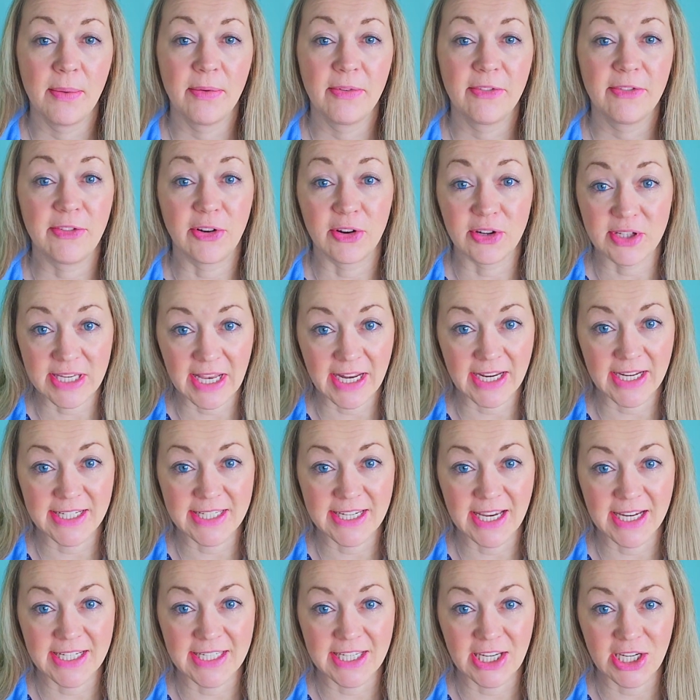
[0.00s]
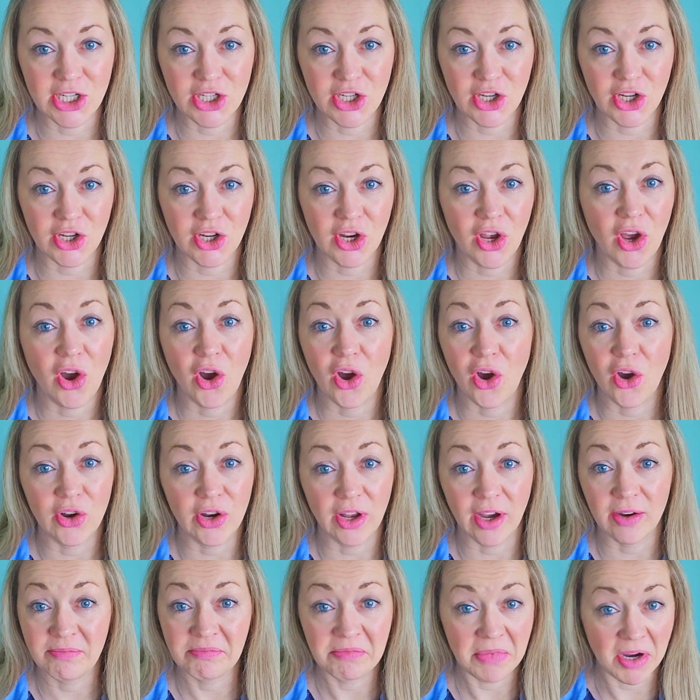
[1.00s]
for sanitisation on
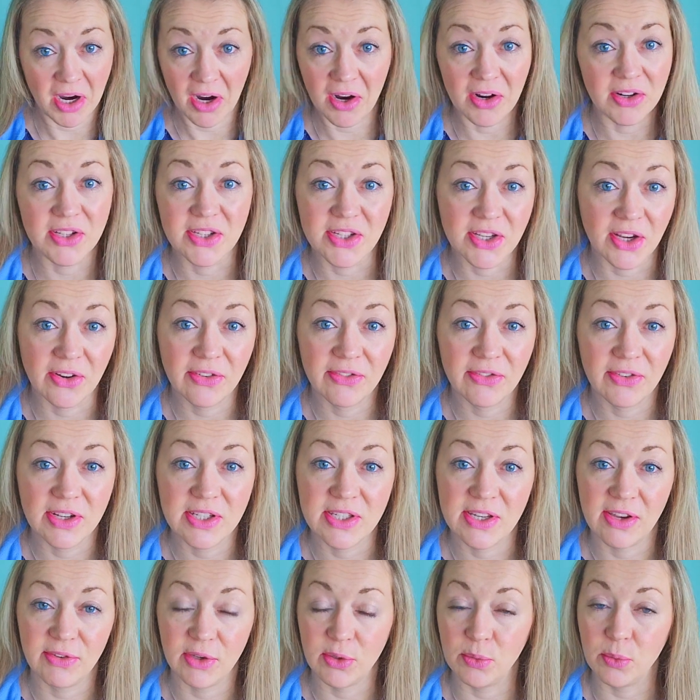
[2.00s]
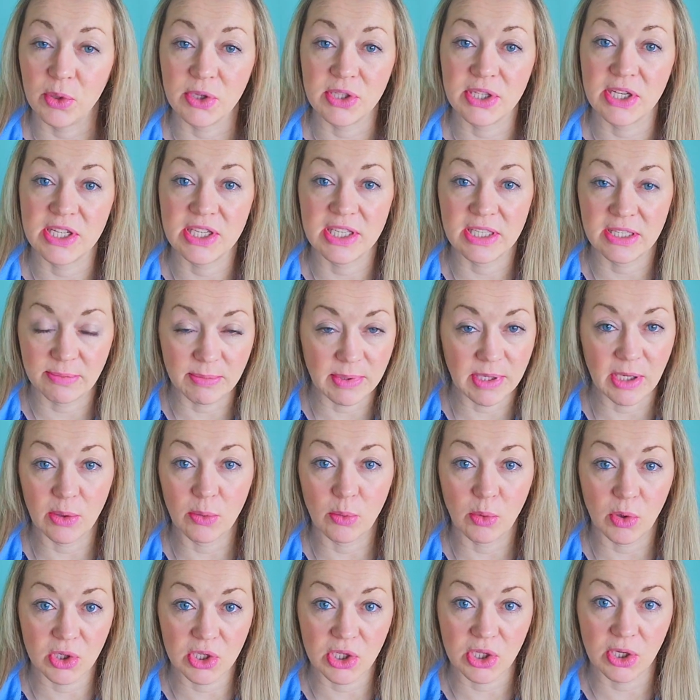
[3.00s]
a hard surface. If you want to smear
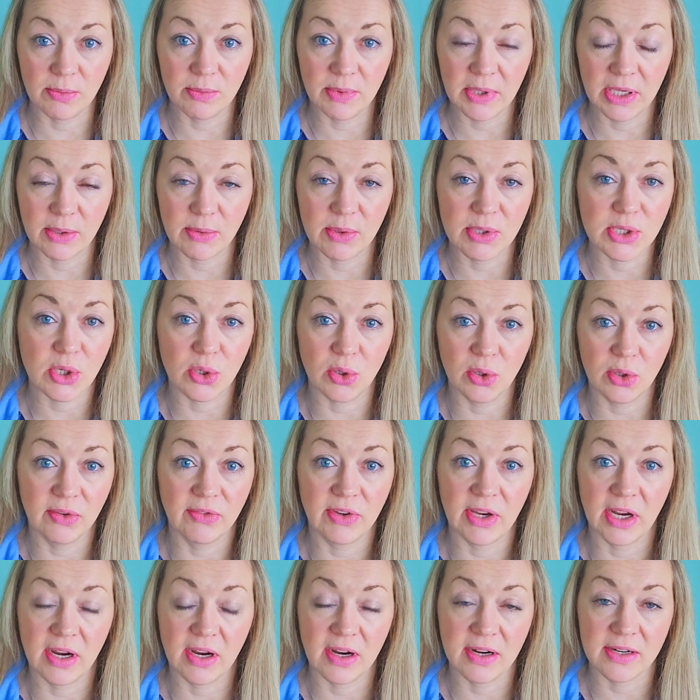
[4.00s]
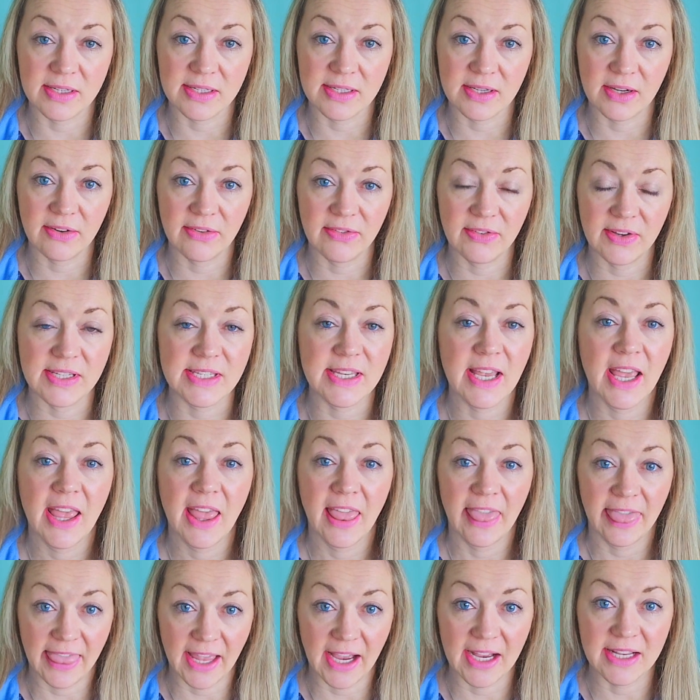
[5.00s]
washing up liquid all over your hard surface,
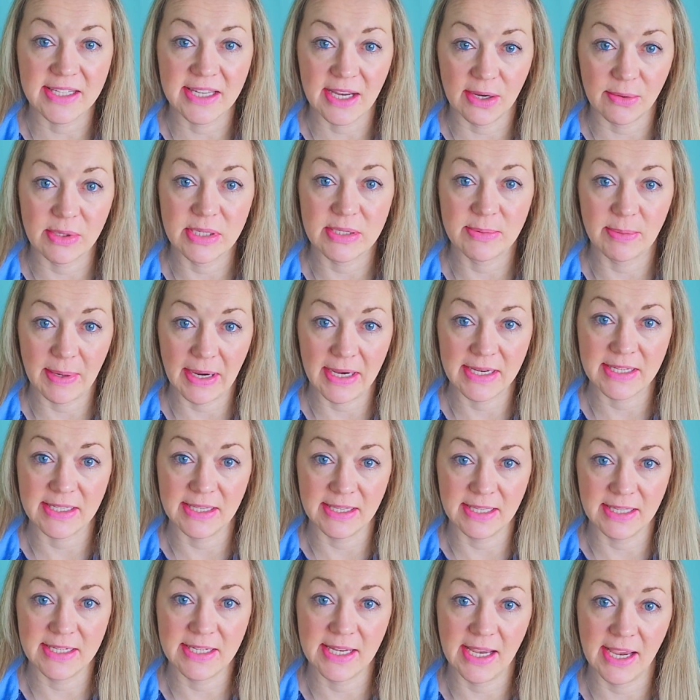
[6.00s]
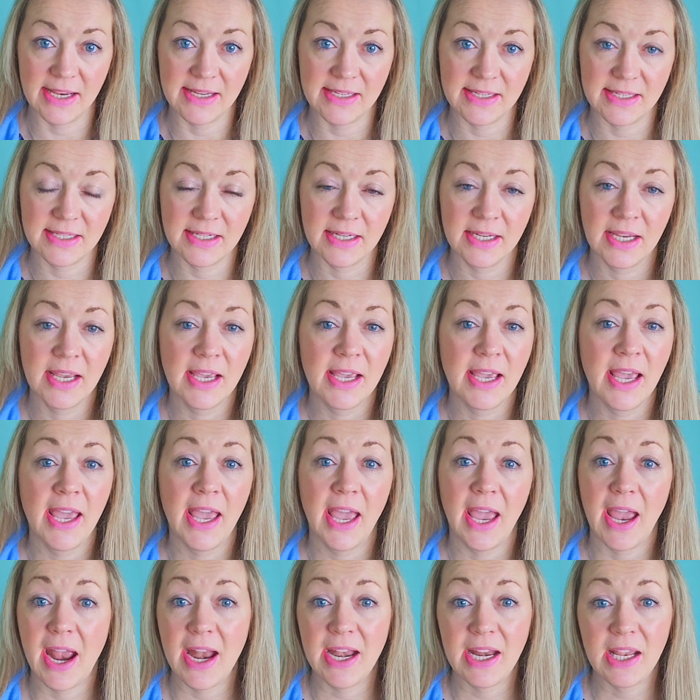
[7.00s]
that's how it's passing the test.
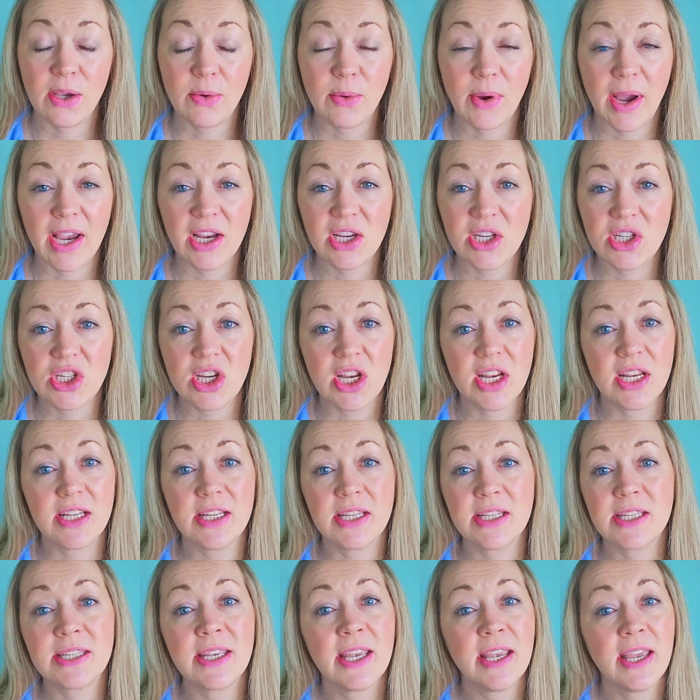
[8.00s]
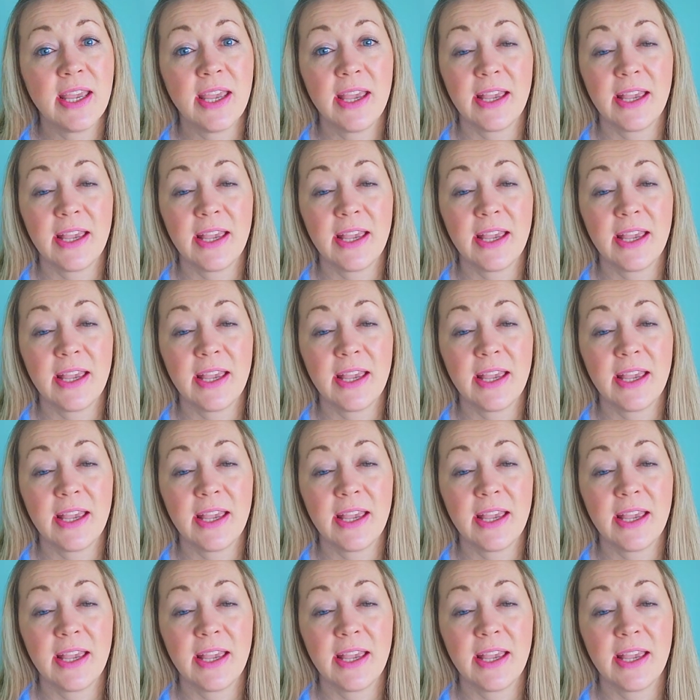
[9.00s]
Any questions,